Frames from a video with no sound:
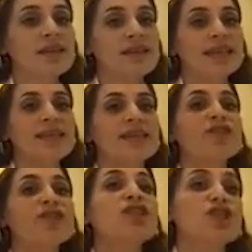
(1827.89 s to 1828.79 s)
let's say,
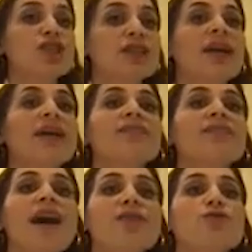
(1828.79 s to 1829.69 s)
teacher
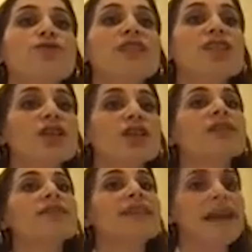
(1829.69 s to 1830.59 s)
tries to teach a
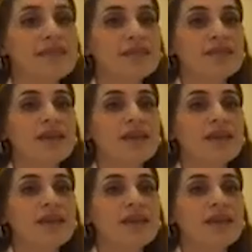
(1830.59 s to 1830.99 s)
content